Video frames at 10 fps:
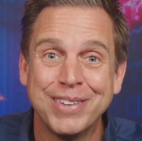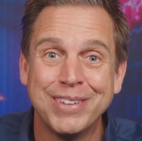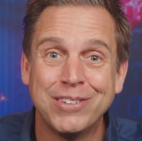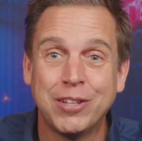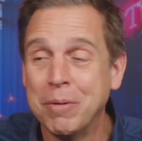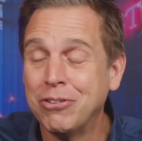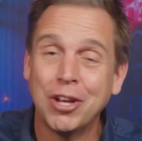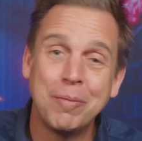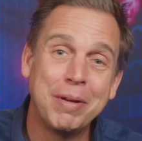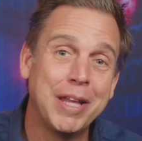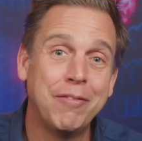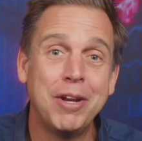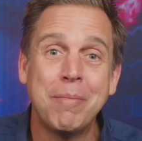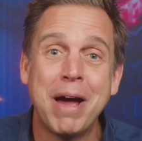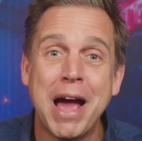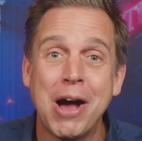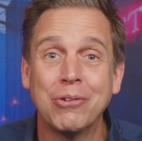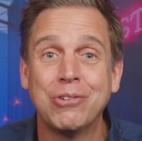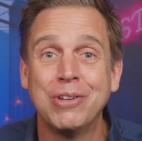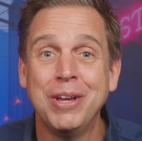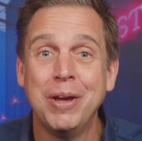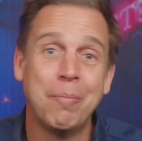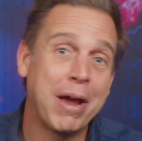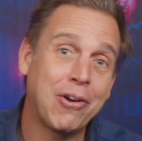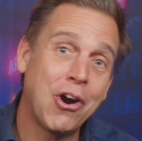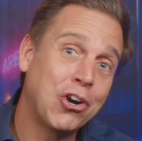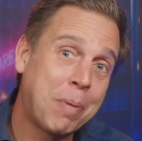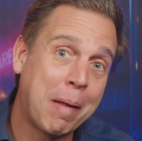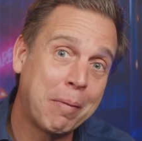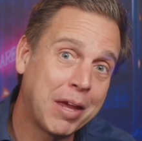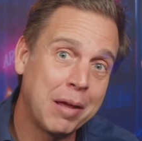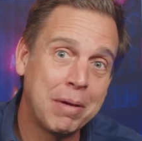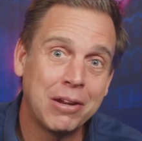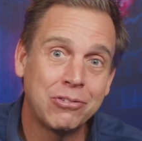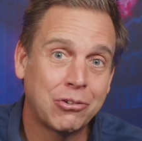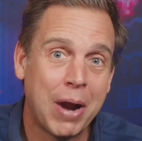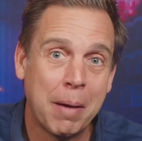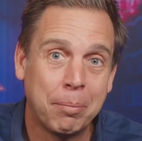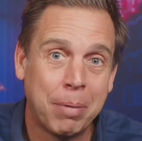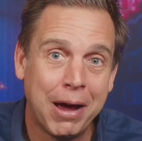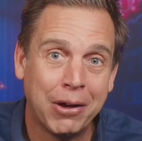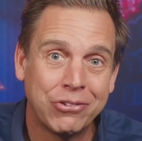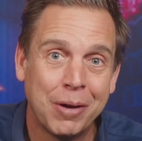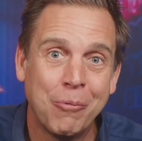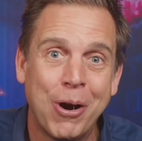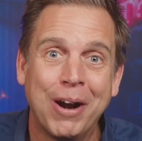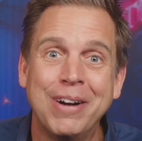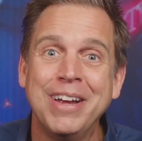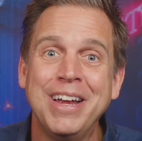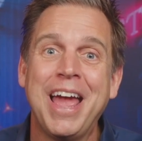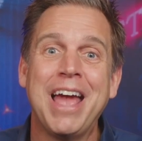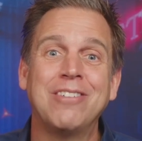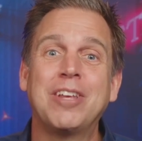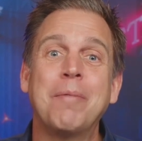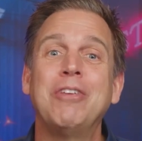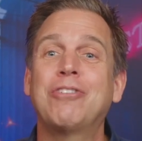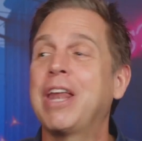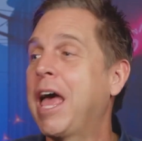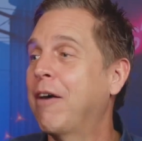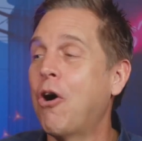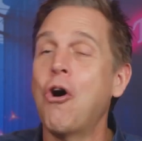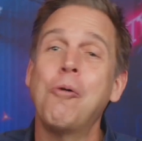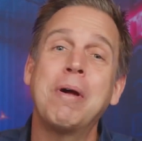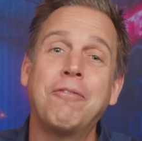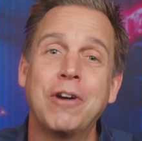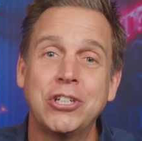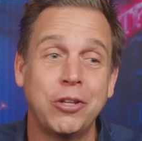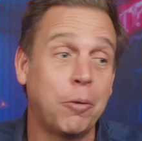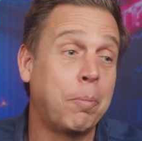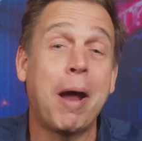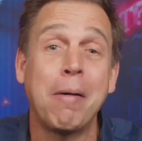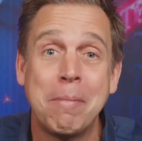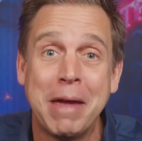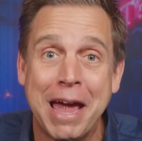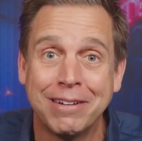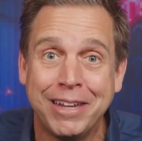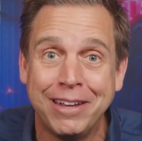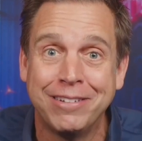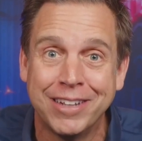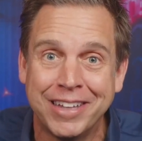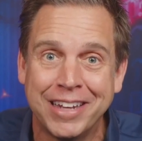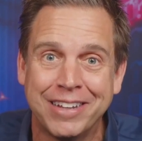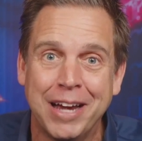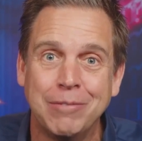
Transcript: Somebody's going to be living in my house. My car's probably going to be in a scrap pile somewhere, and somebody's going to have all my furniture. They'll probably be antiques at that time.